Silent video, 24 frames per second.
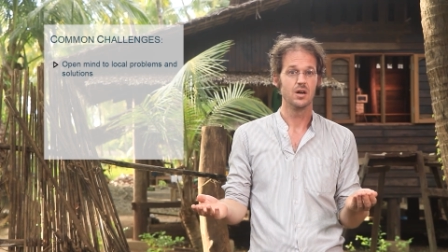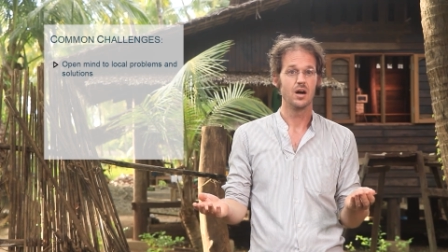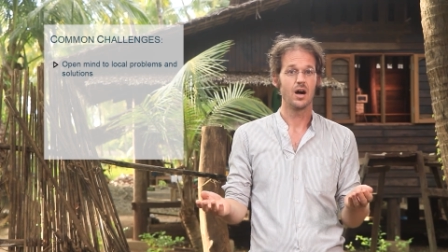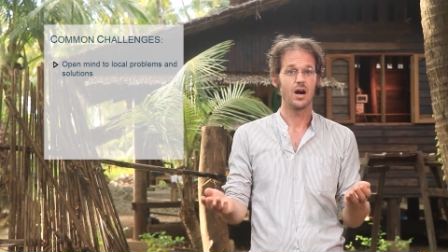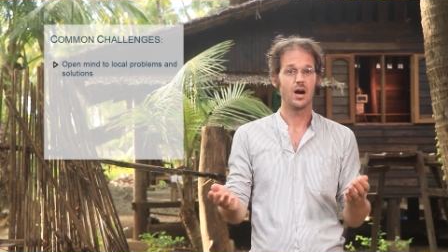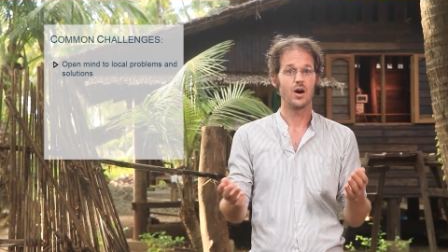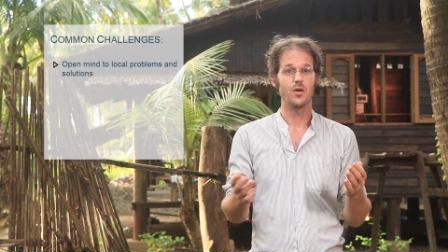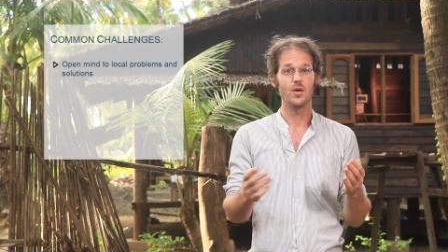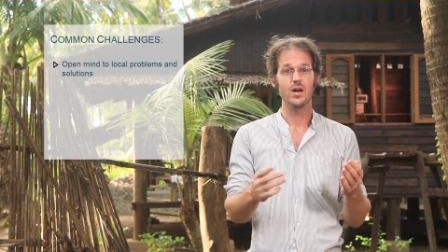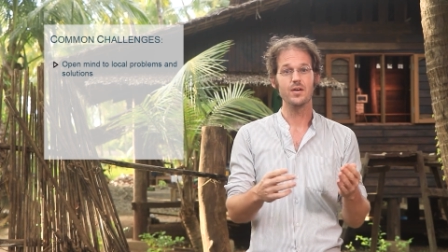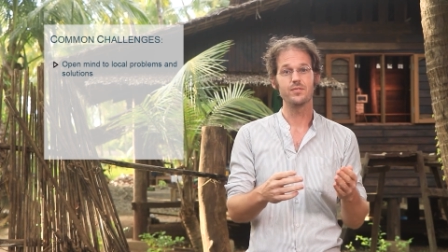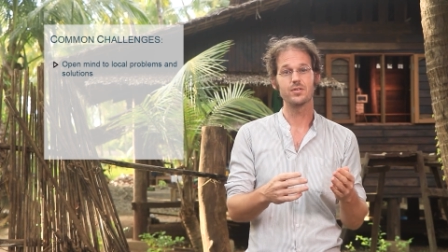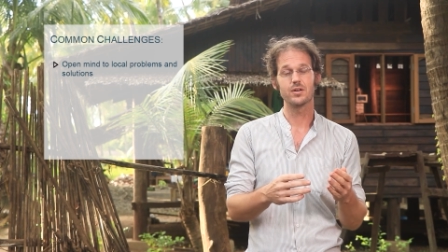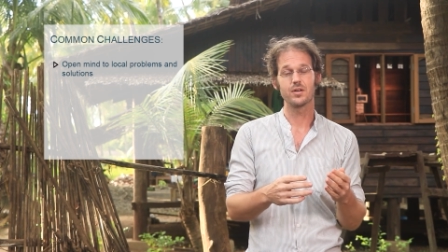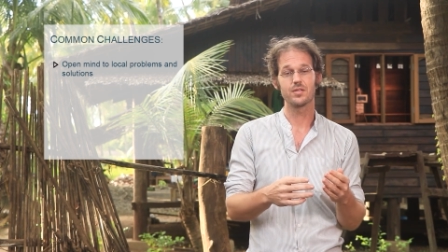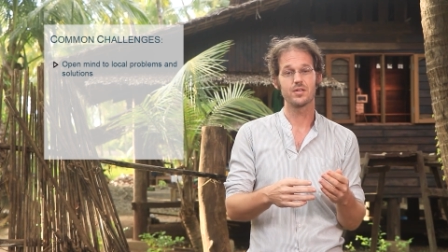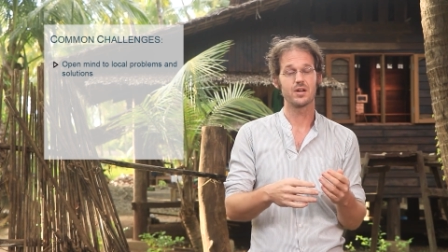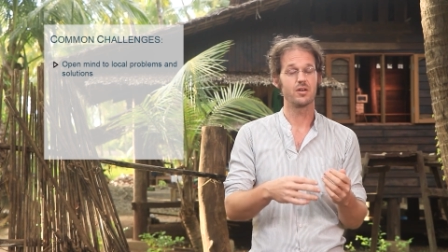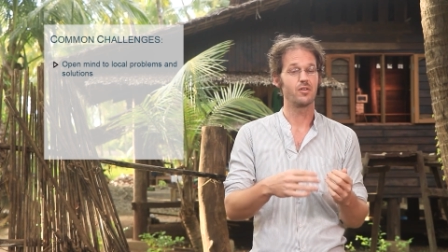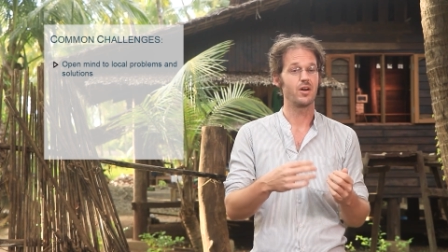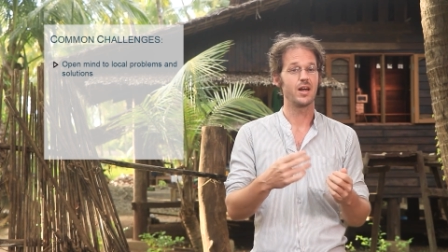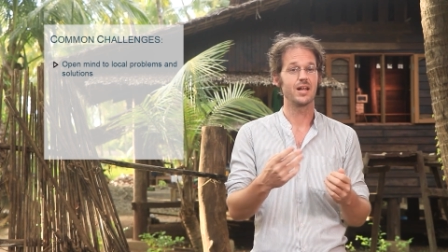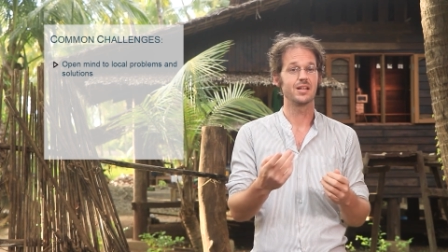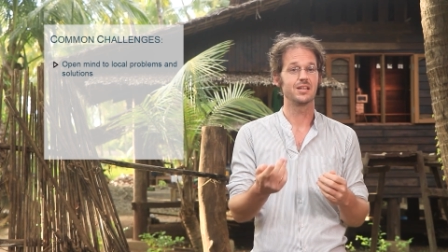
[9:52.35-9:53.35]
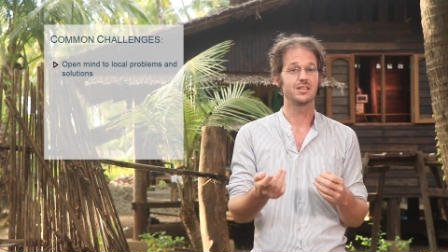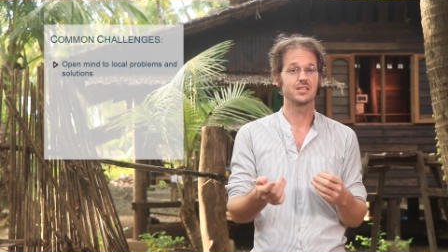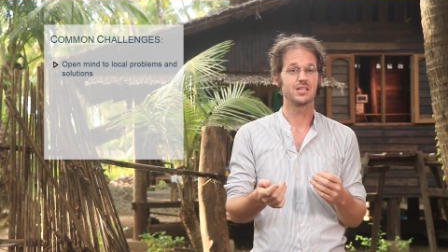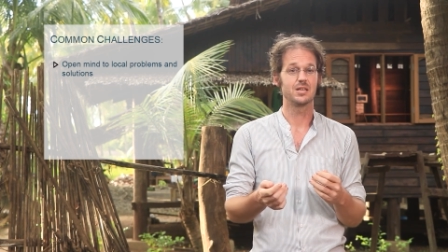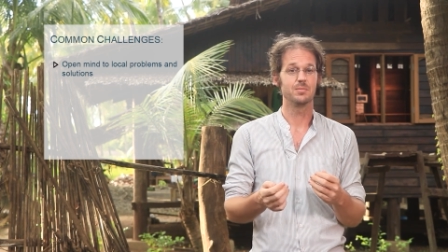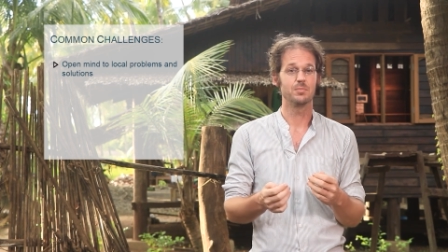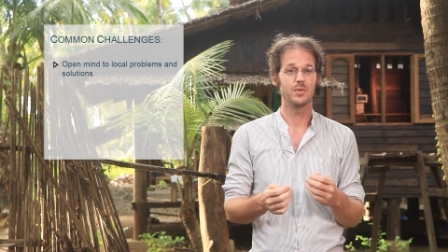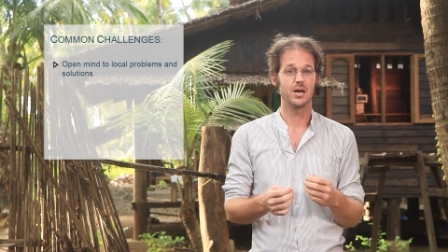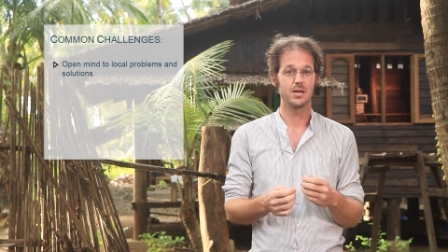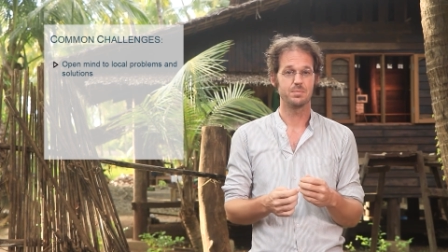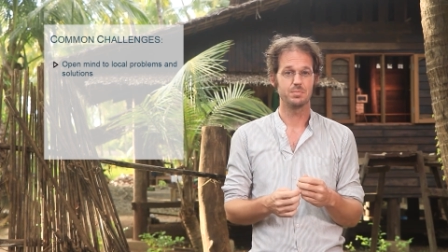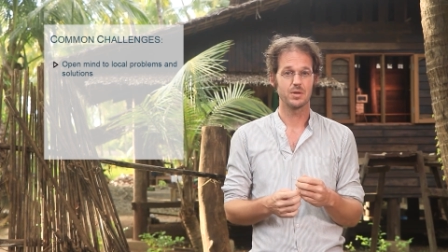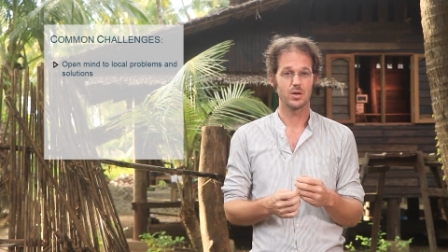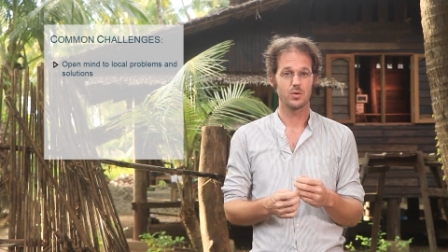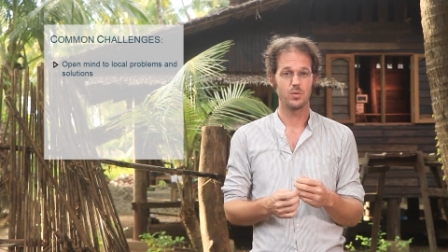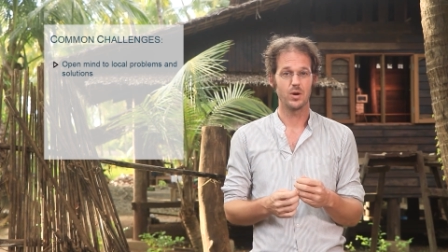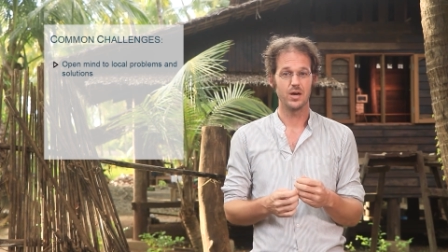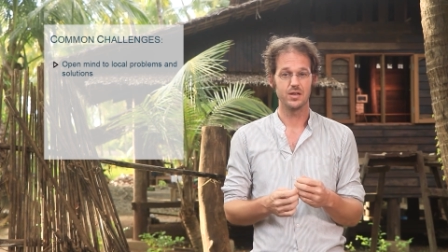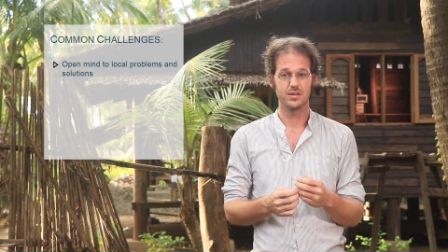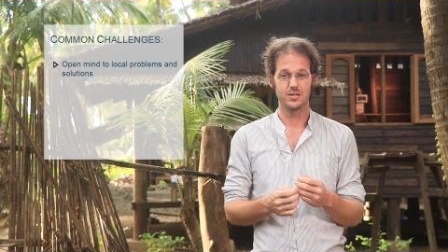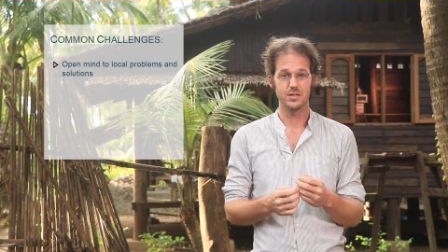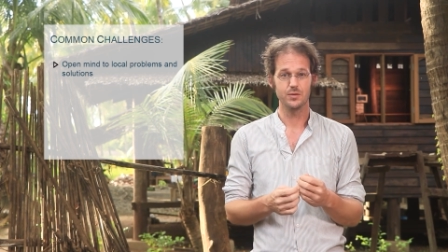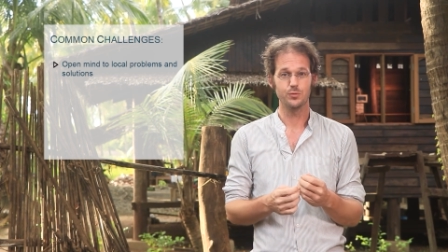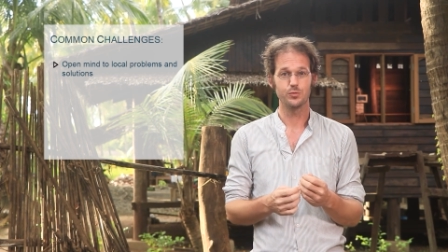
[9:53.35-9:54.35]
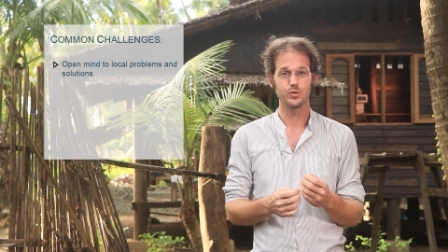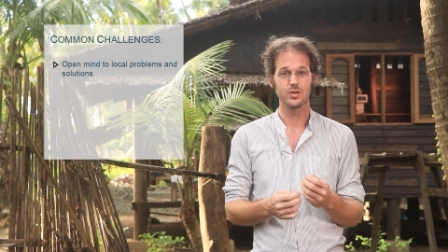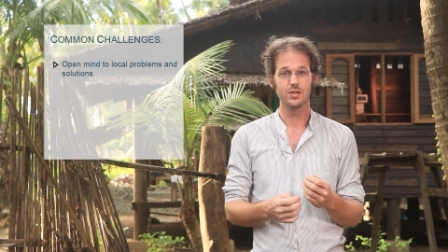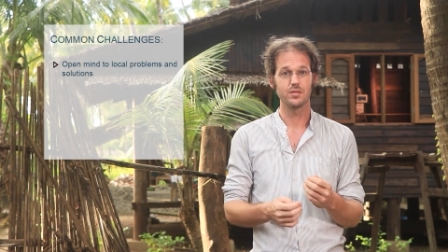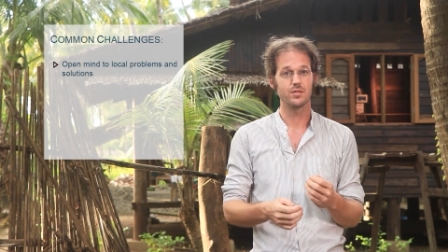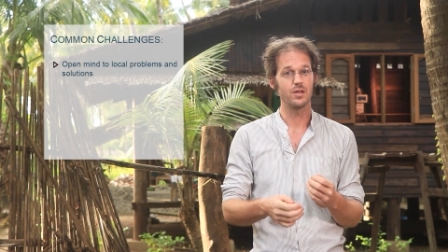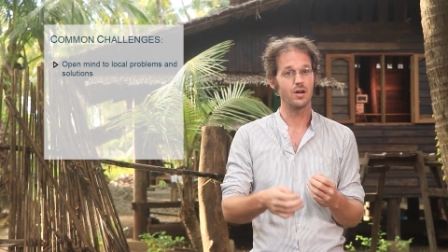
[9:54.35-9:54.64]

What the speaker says: However, the reality might be quite different.